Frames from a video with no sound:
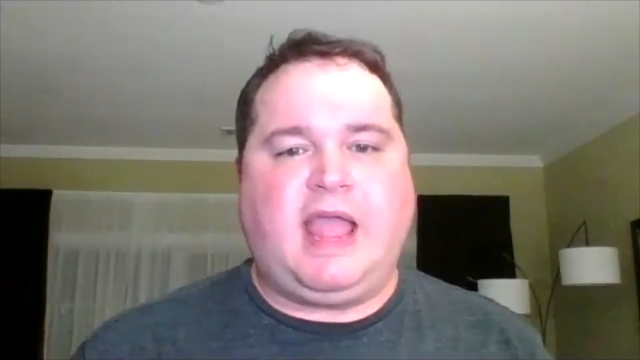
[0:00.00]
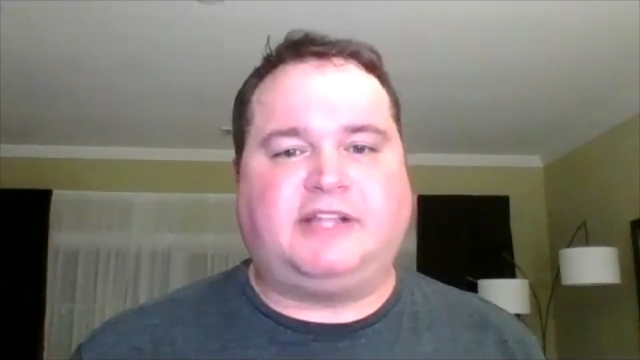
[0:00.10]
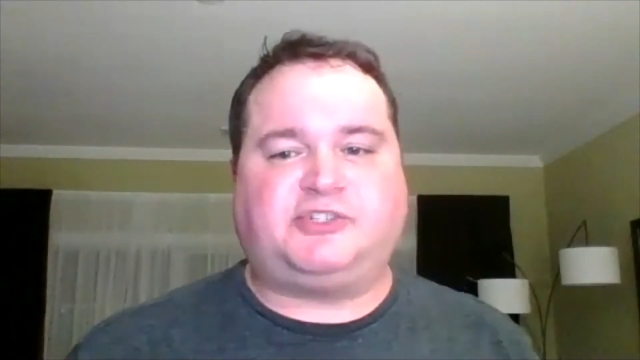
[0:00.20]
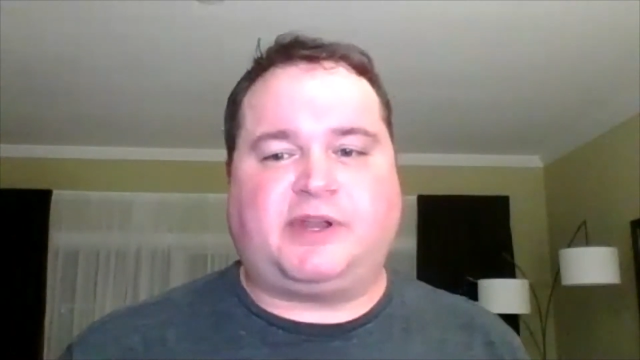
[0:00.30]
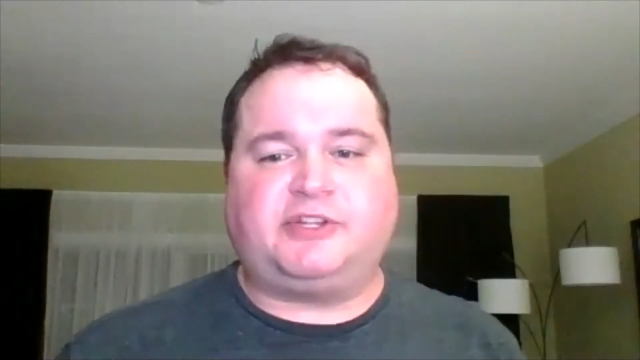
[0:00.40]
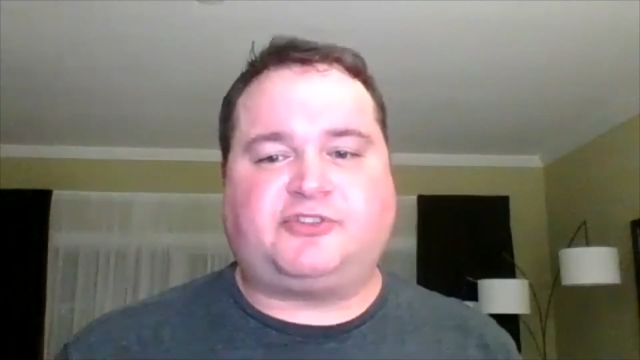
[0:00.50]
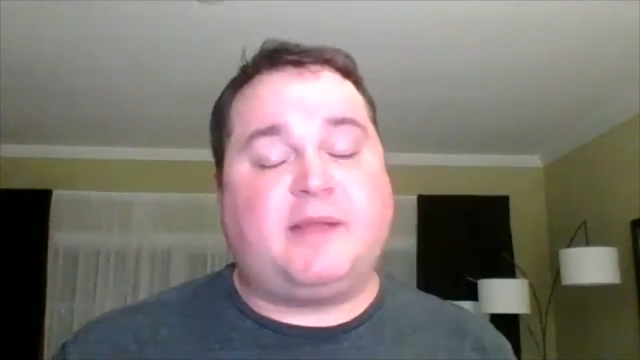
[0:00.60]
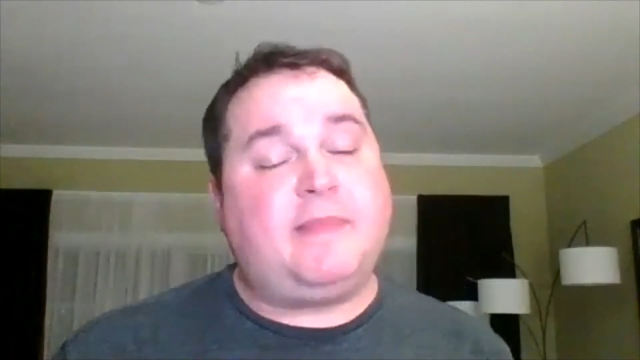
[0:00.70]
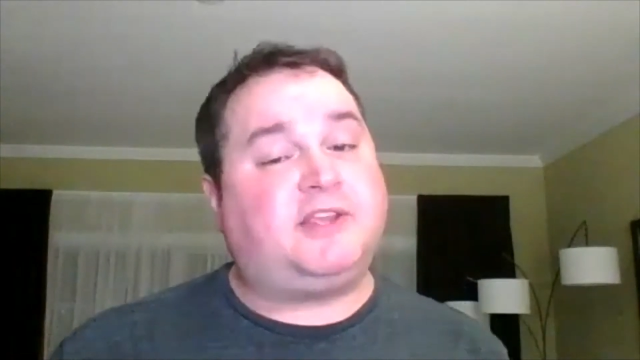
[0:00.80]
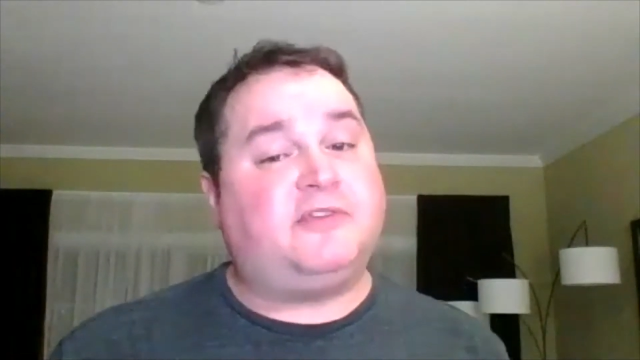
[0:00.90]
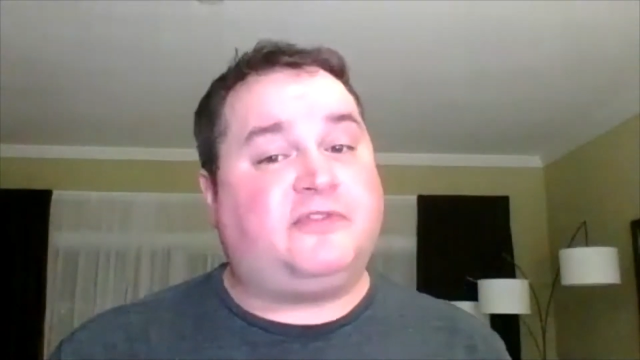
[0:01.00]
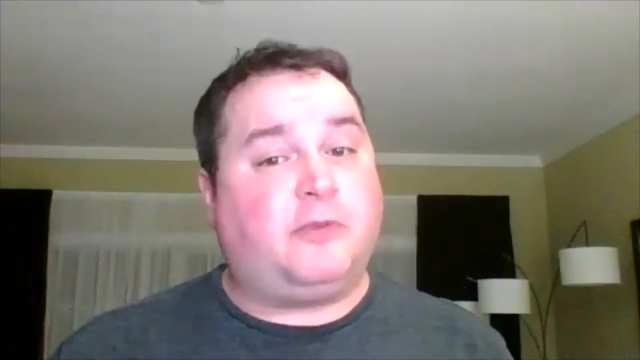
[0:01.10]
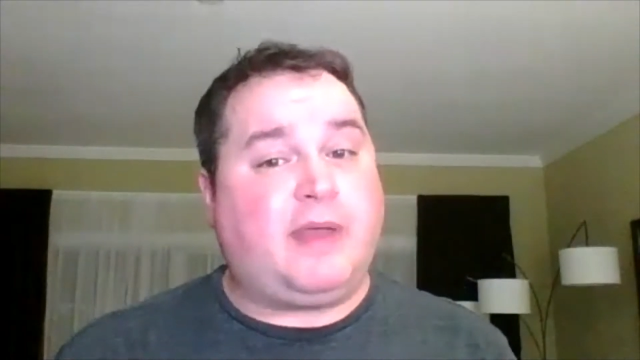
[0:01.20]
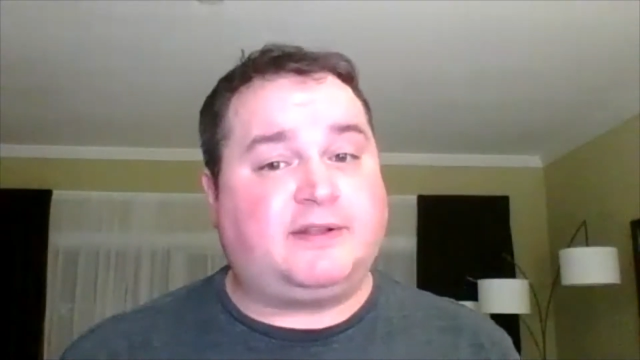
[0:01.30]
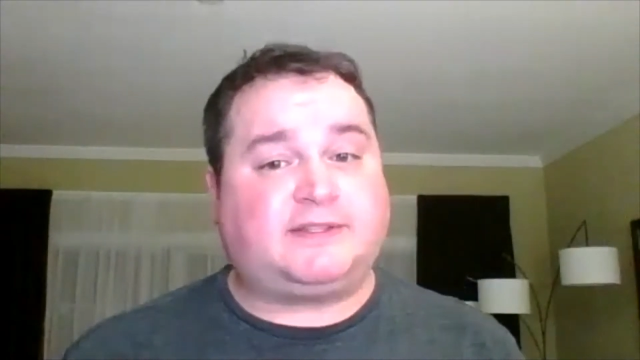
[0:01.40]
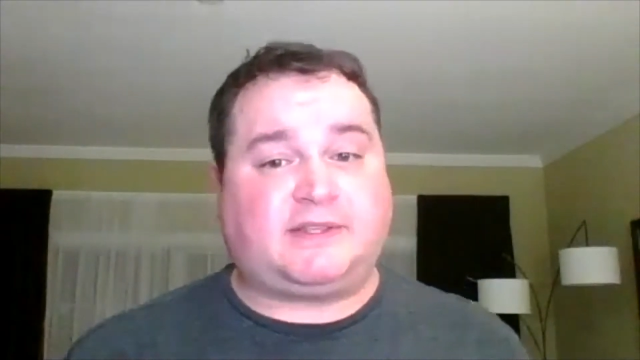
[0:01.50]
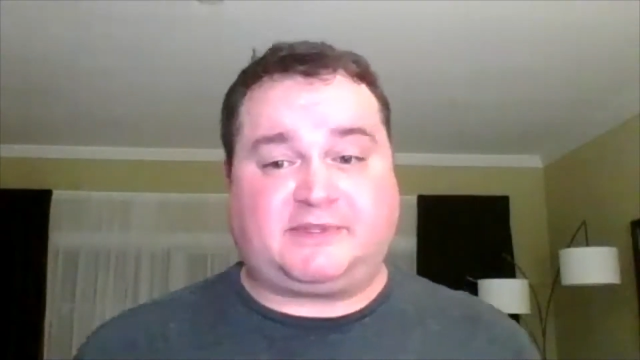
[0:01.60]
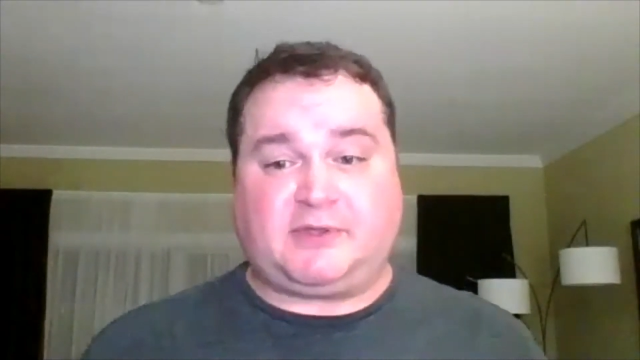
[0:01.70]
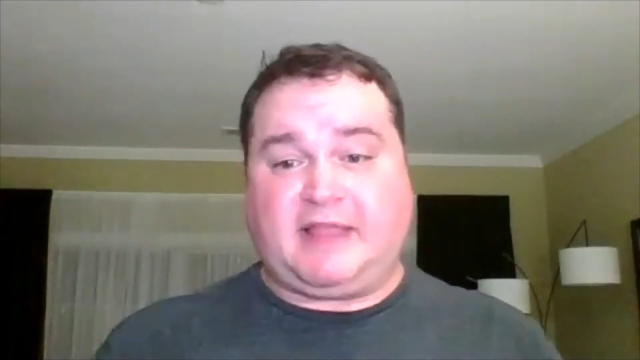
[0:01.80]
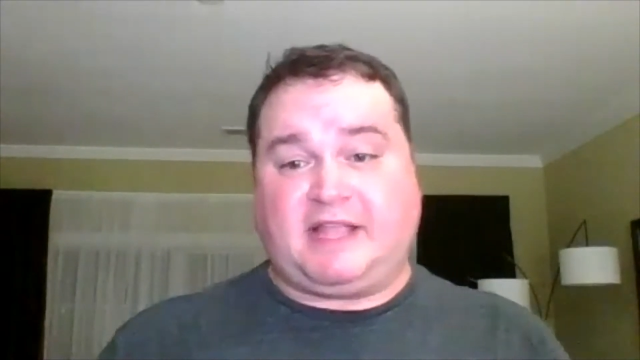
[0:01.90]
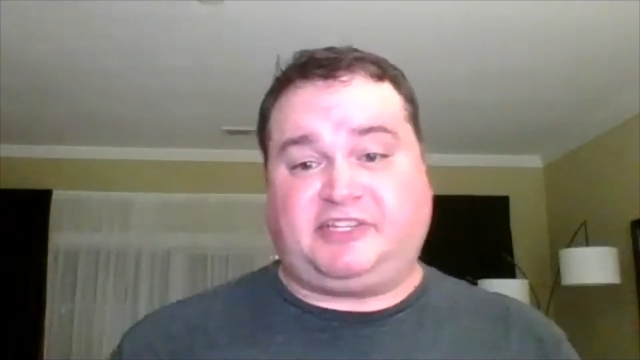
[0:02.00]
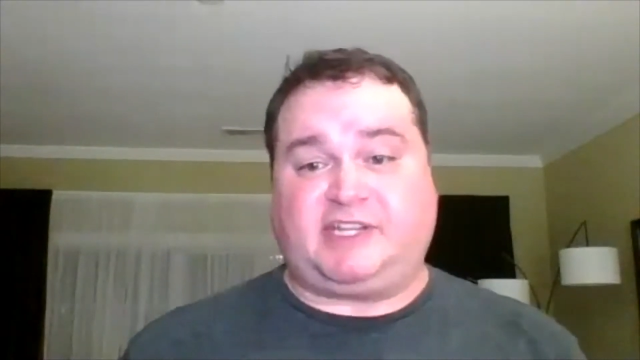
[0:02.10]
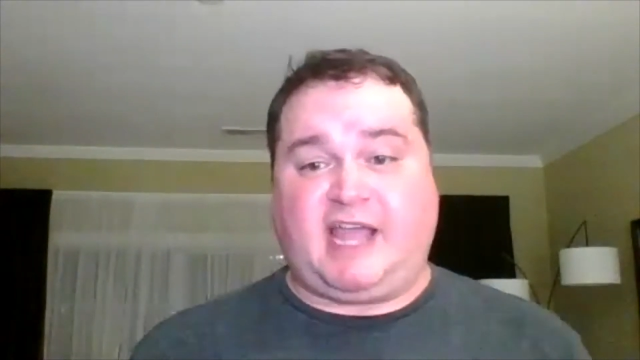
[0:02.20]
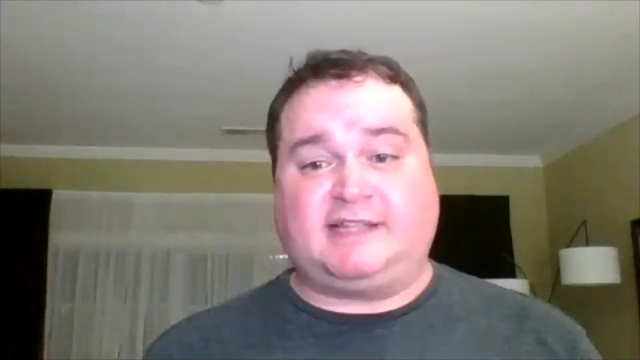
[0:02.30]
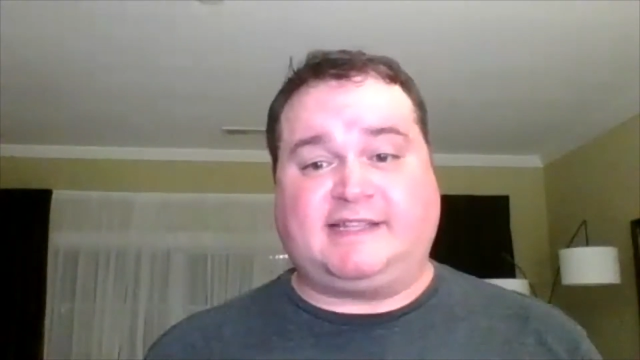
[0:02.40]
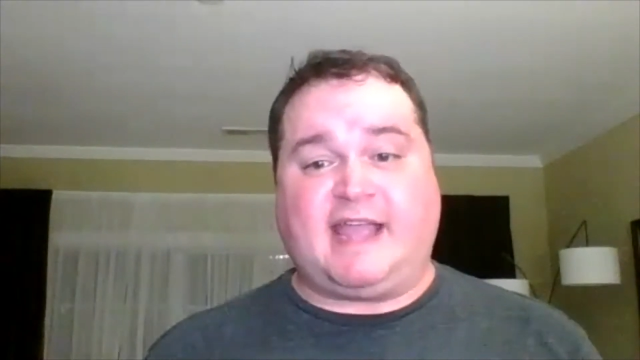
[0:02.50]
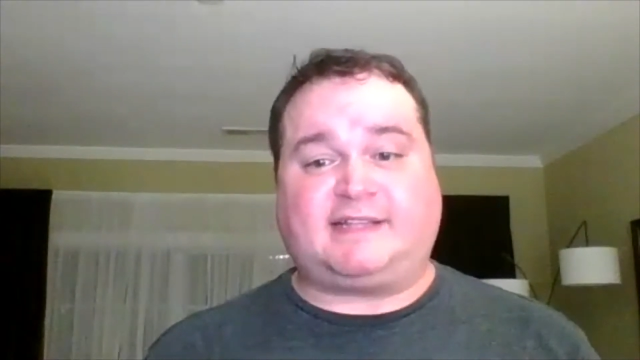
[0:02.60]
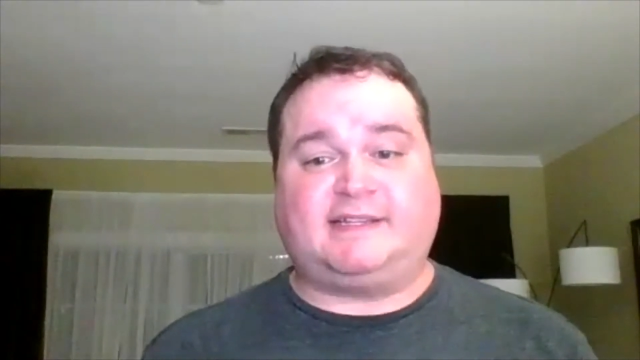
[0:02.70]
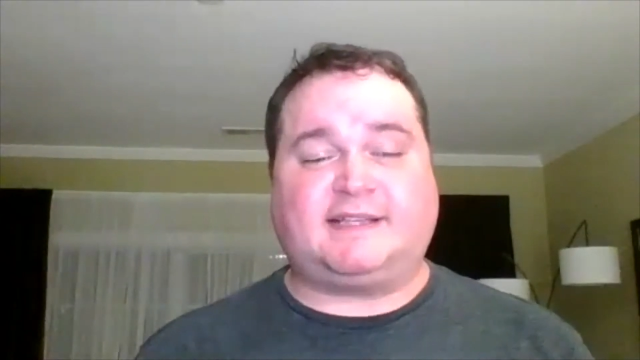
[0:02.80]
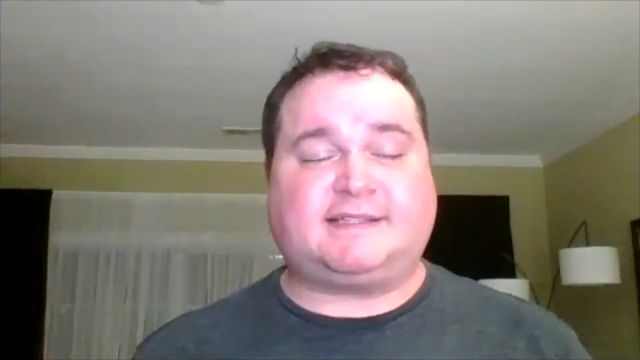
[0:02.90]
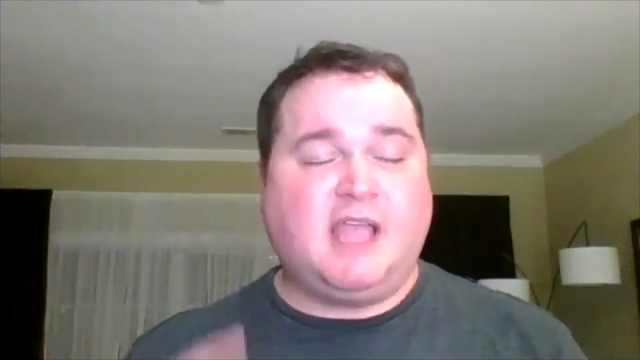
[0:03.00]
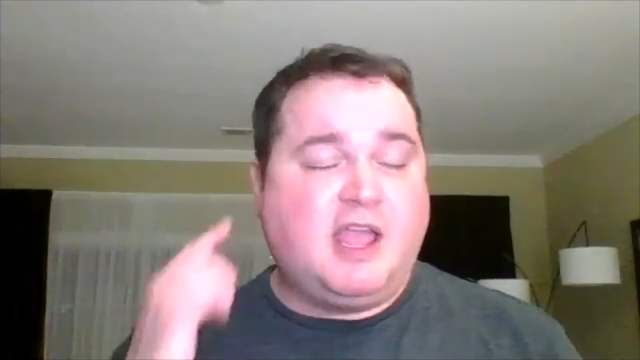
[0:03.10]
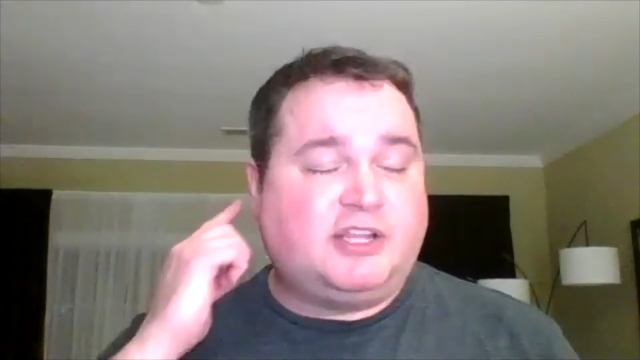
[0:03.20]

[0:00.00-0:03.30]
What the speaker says: and she wanted to try and make you feel better, so I'm so glad she contacted us.